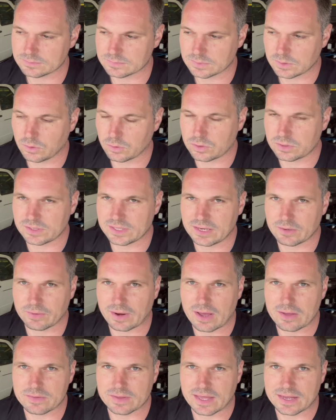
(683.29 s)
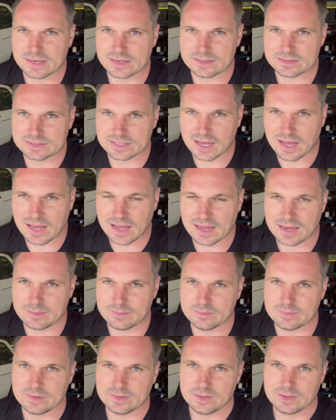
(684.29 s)
Locally around that
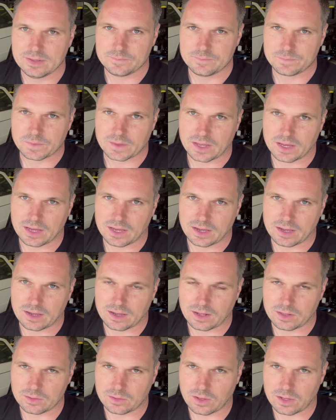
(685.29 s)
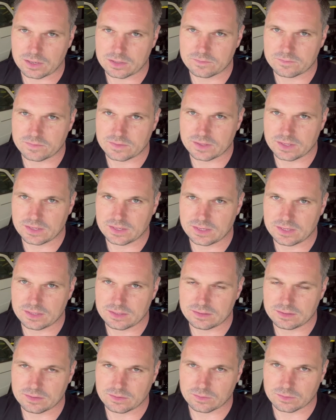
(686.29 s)
time, a lot of the
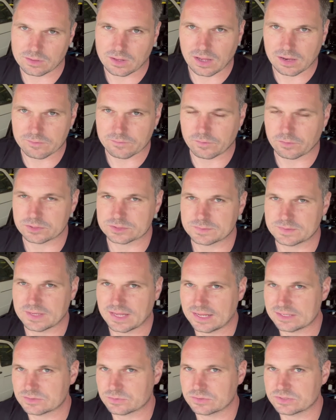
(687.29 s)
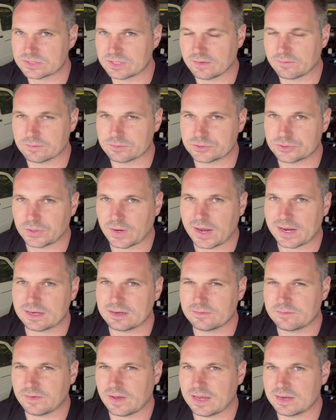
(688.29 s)
law enforcement and that sort of stuff were trying
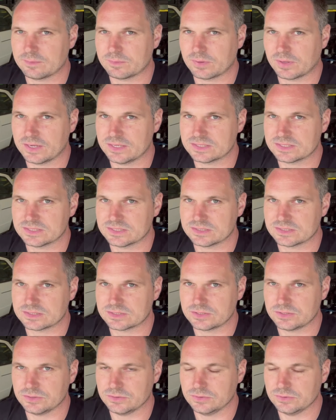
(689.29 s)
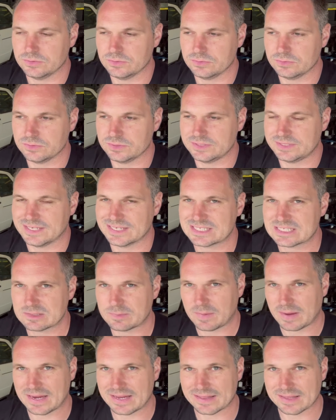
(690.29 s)
to find places to
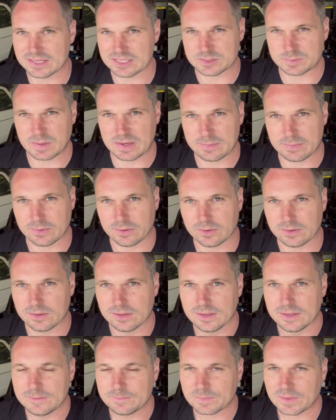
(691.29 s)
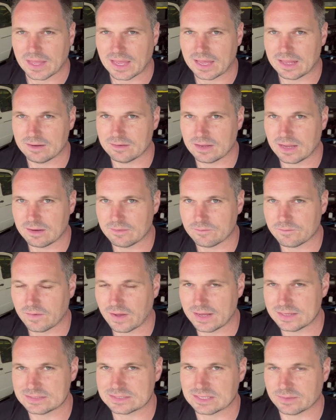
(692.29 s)
dissipate these people and
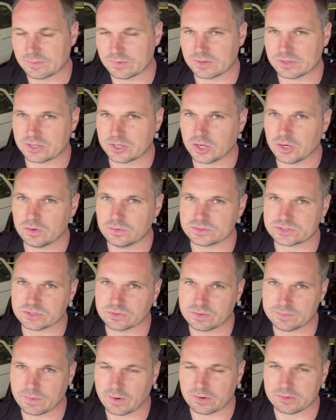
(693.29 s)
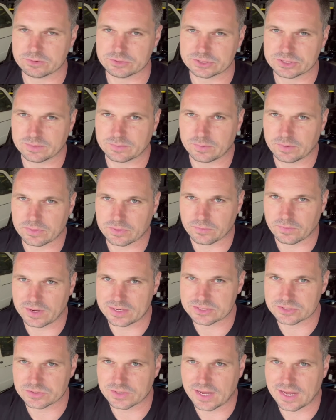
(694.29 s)
find somewhere to go. So in partnership with the
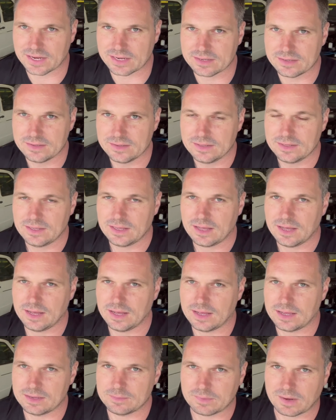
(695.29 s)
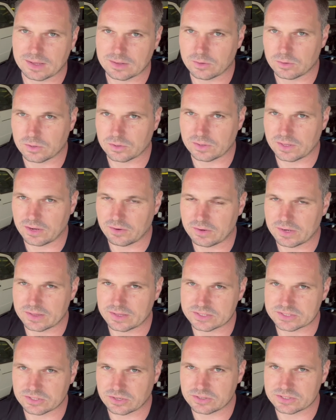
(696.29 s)
racetrack in my local area,
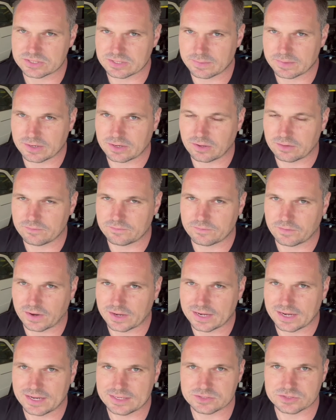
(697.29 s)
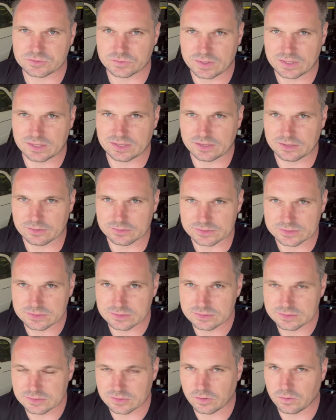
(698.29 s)
they started something called Friday Night Street Legals.
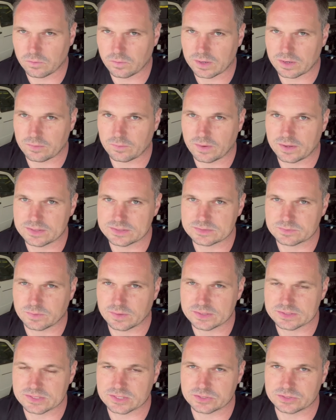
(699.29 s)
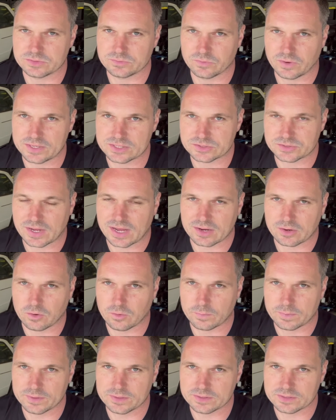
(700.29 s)
So what it was the racetrack
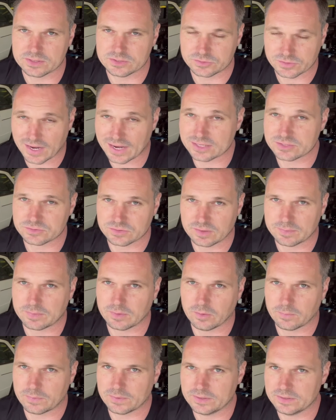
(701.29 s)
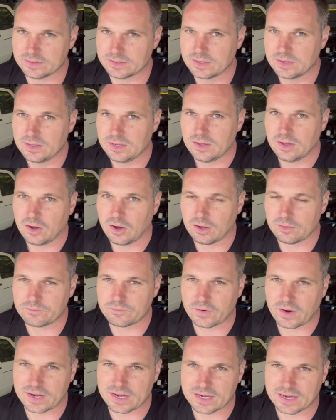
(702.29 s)
opened, the drag strip opened on
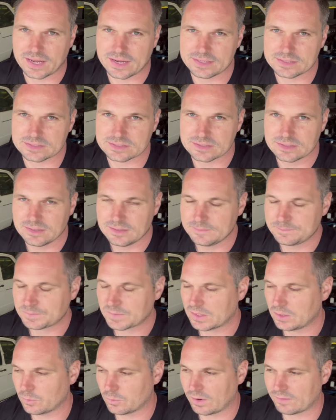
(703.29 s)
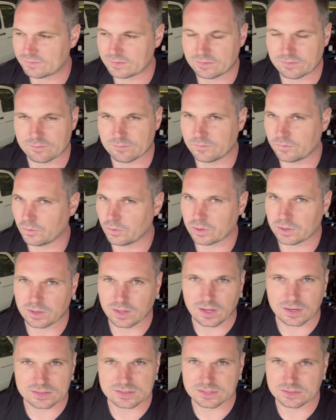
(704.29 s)
Friday nights, roughly from 4
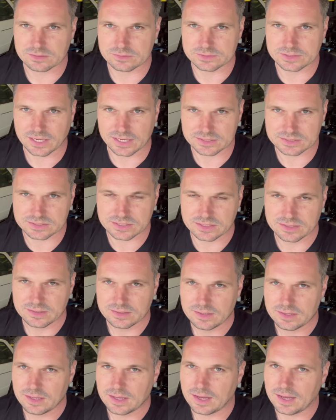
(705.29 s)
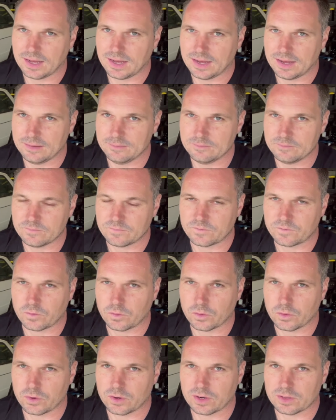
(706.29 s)
o'clock till dusk,
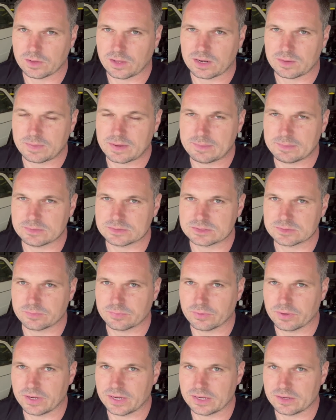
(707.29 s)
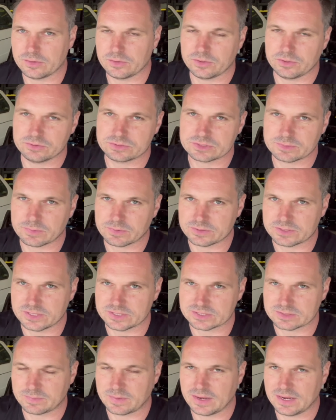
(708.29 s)
for a lot of people to bring who used to
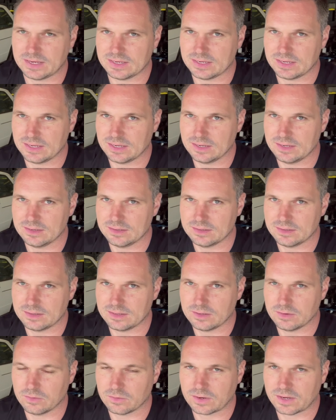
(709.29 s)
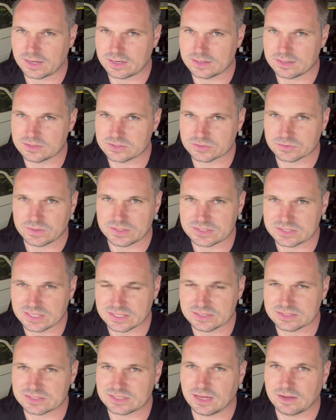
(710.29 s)
participate in kind of the street
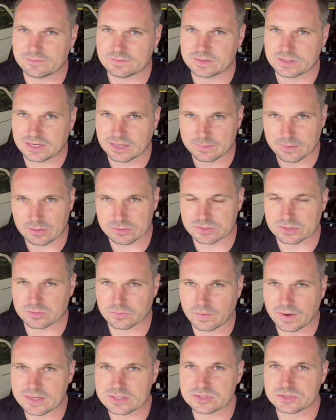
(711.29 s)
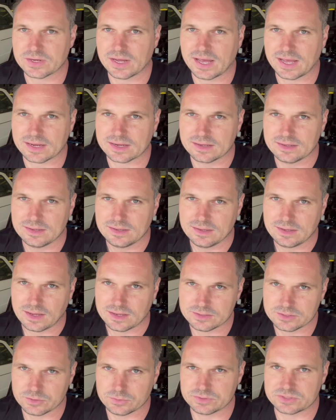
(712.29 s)
scene stuff to come out to the racetrack
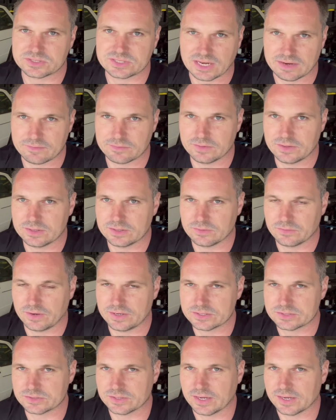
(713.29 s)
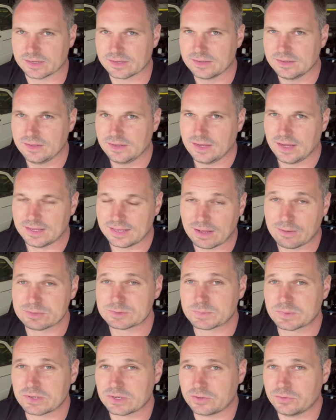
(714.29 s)
and do it safely at the racetrack. And that was
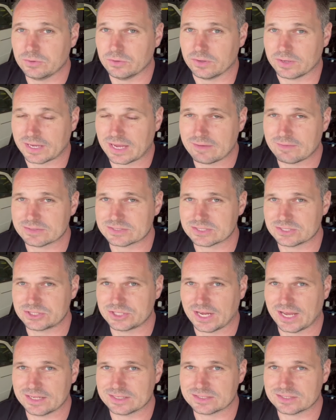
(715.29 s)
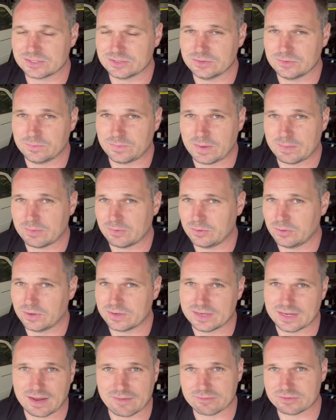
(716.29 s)
pretty cool. It gave us a chance to people who
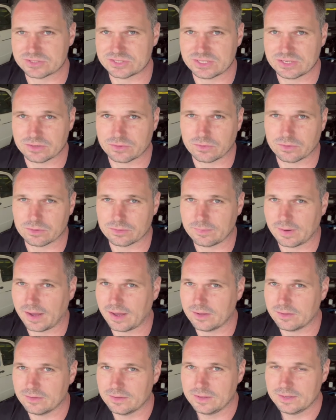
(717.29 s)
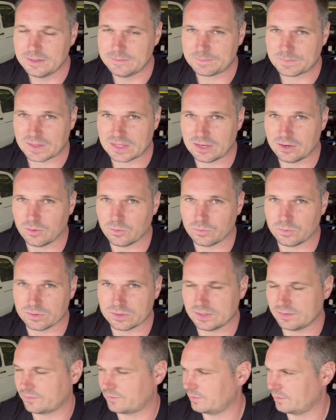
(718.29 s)
had never seen a quarter mile,
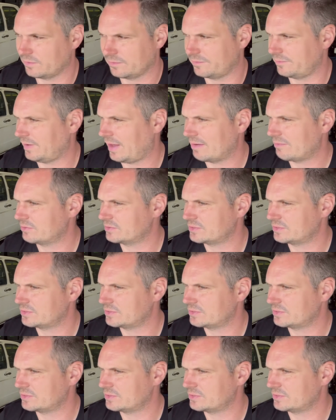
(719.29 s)
really for $5 or